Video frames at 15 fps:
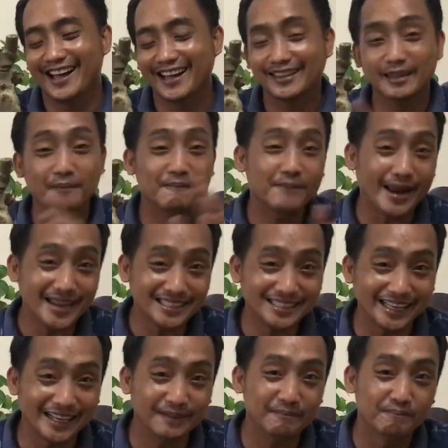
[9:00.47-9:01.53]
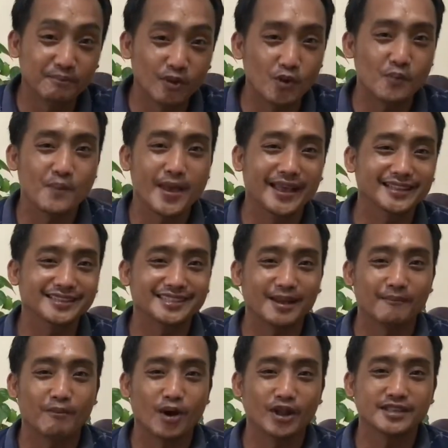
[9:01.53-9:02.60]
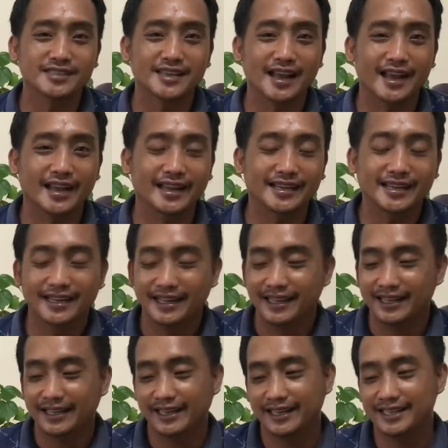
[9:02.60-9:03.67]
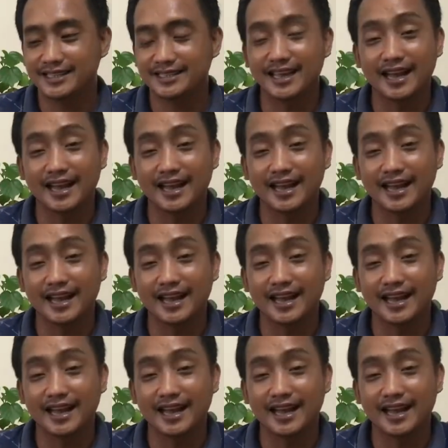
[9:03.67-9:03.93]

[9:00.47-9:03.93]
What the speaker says: The basic movement sa bonsai is the